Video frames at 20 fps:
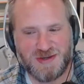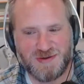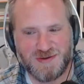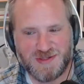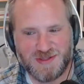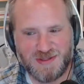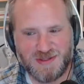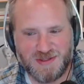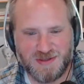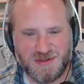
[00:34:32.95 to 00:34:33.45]

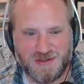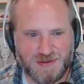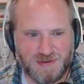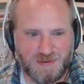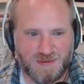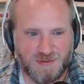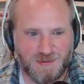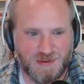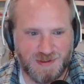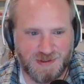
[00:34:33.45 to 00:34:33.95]
use
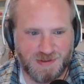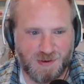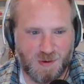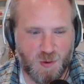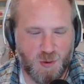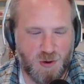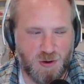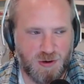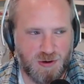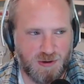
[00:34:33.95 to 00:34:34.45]
the
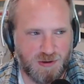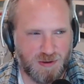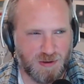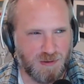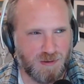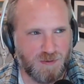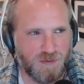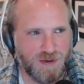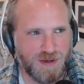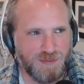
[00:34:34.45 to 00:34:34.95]
crawl
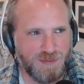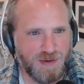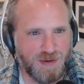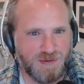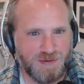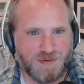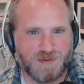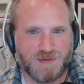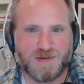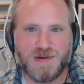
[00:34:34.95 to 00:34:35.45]
or creep
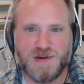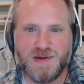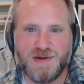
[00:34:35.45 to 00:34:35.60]
mode?